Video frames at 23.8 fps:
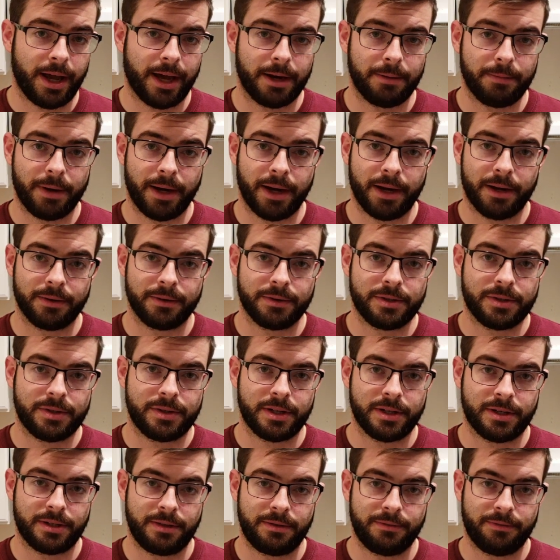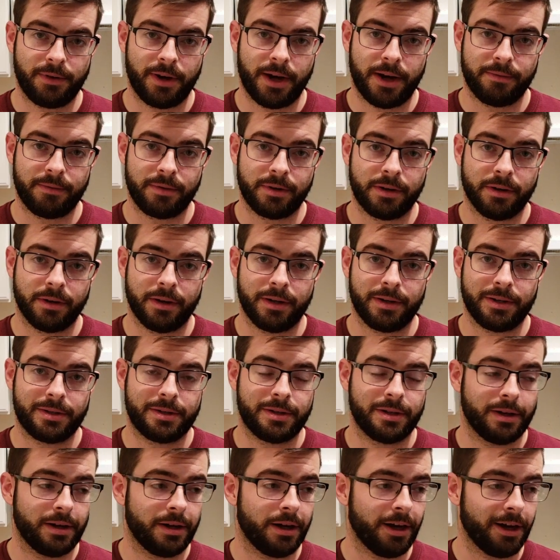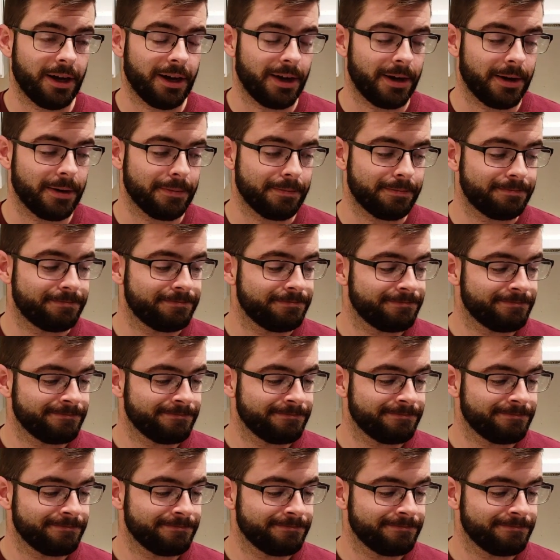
at about 65 degrees. Um,